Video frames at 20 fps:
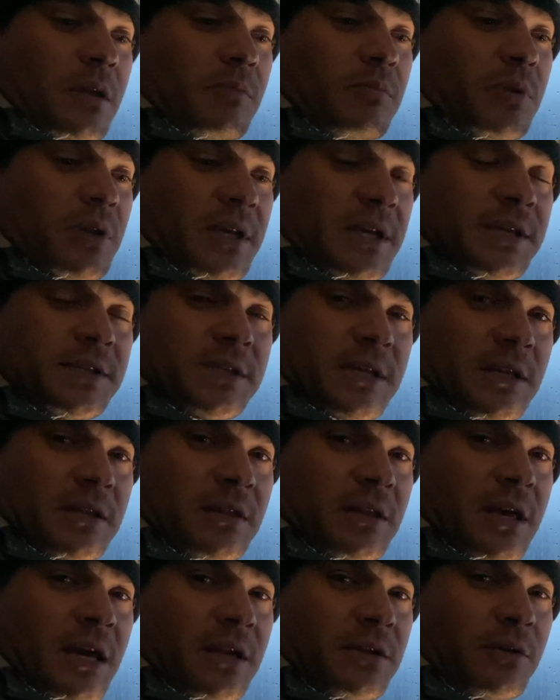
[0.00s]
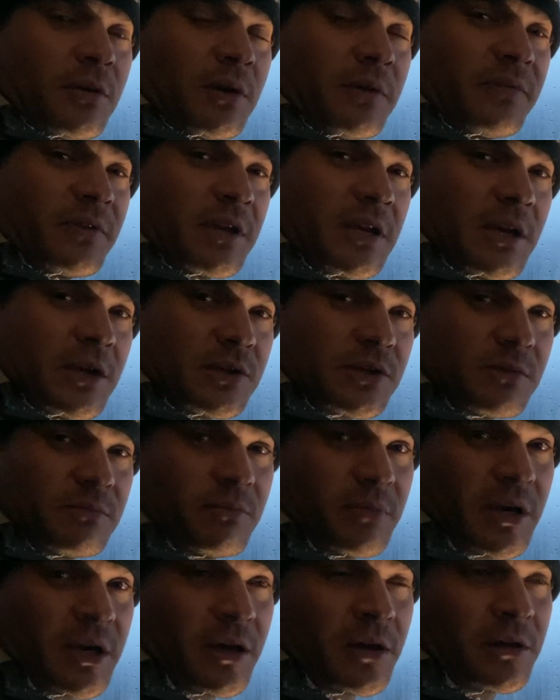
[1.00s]
Please hit that notification
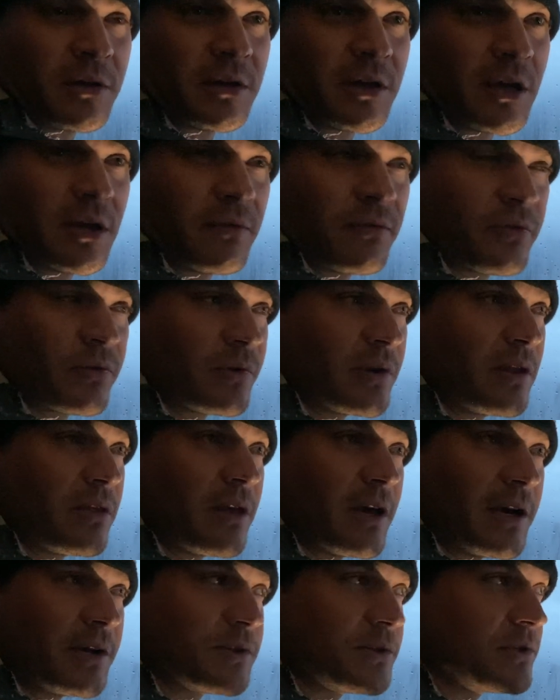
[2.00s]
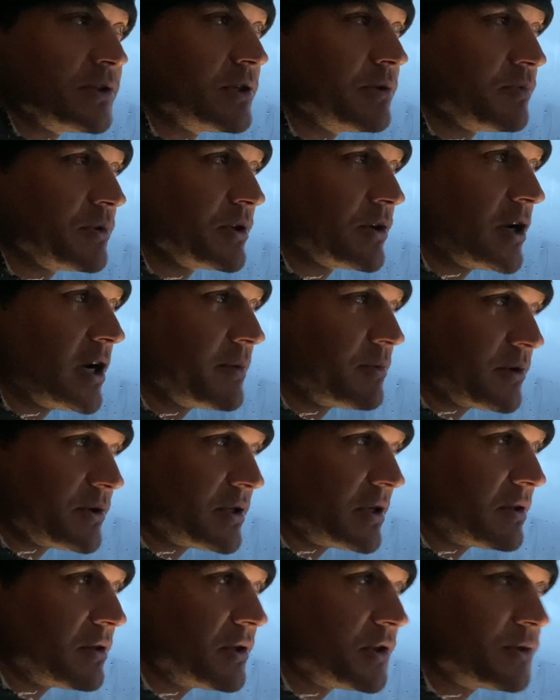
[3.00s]
bell. I have 3,000 subscribers
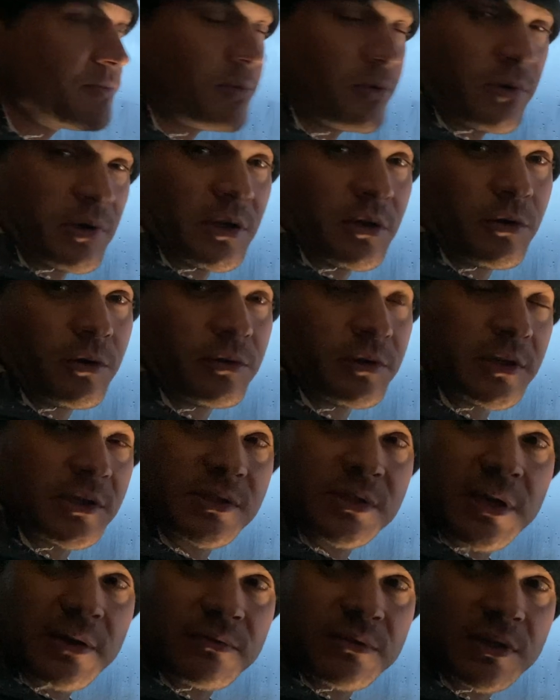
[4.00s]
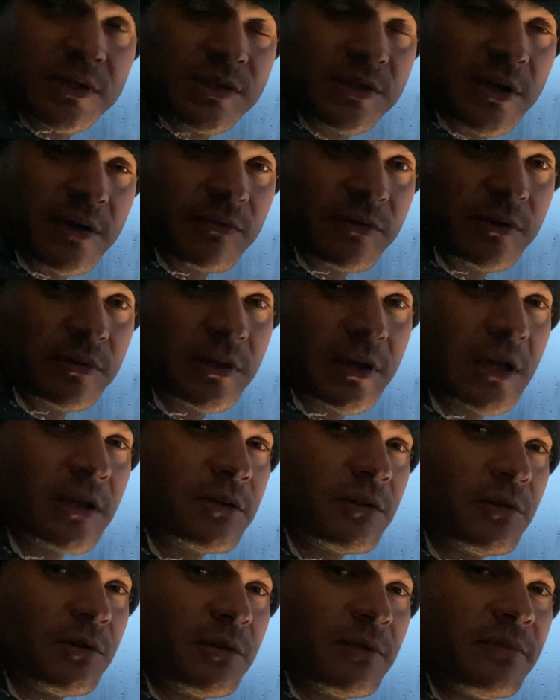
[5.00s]
at this point. Only 77 get
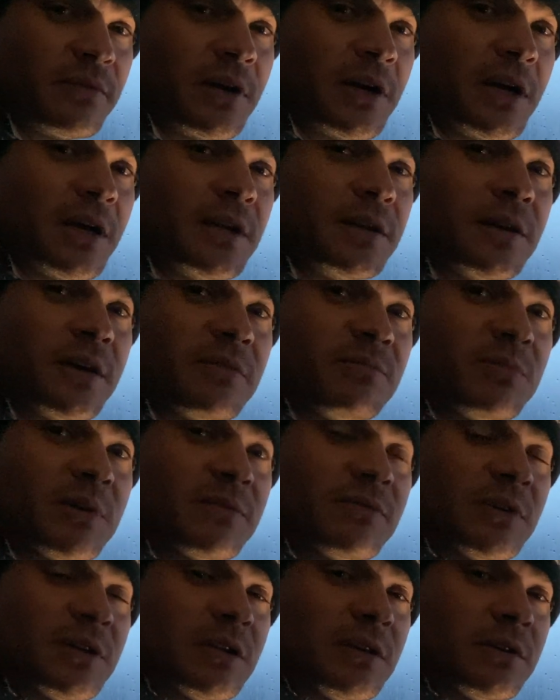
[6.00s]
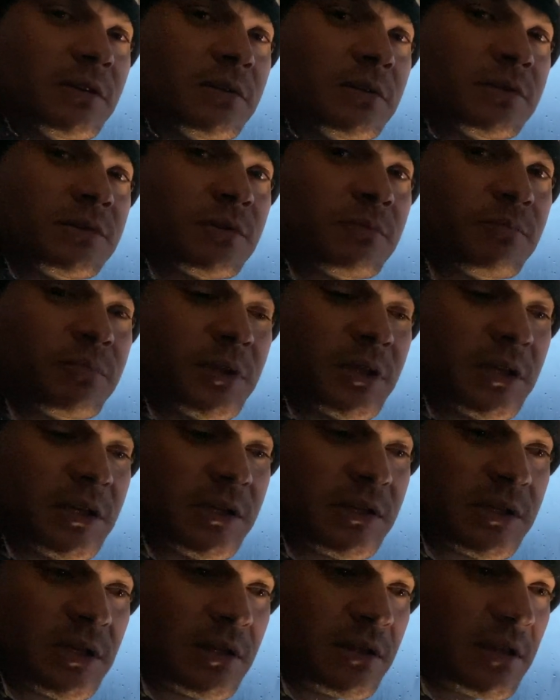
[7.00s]
notified of my videos, so
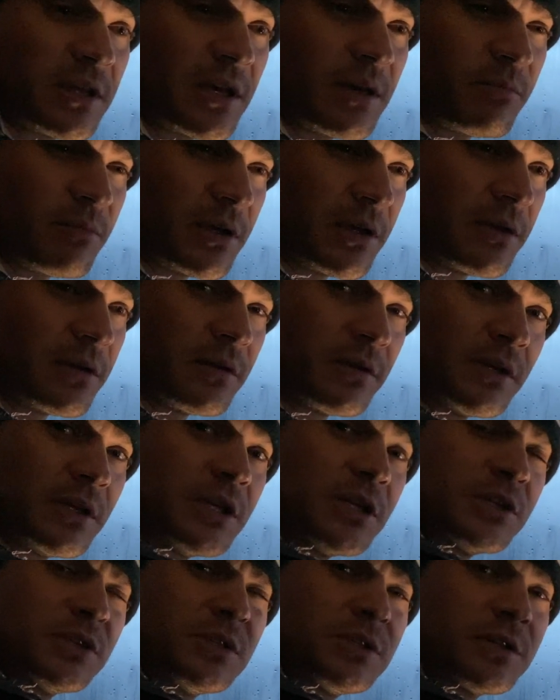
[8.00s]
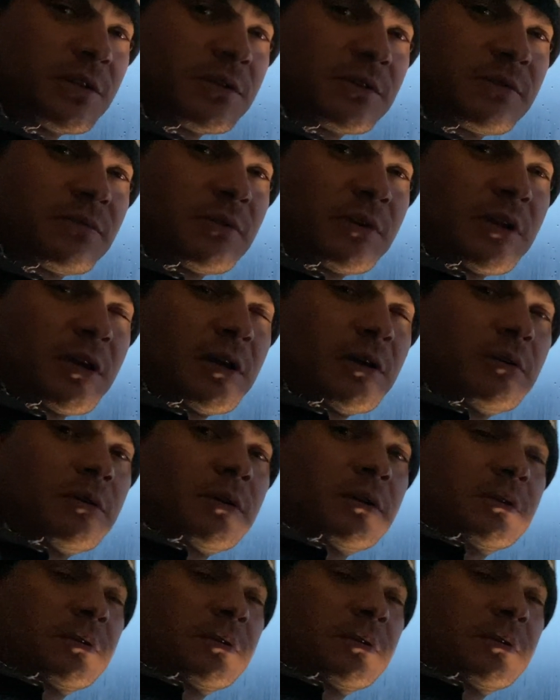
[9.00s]
please hit that bell. Cheers for now.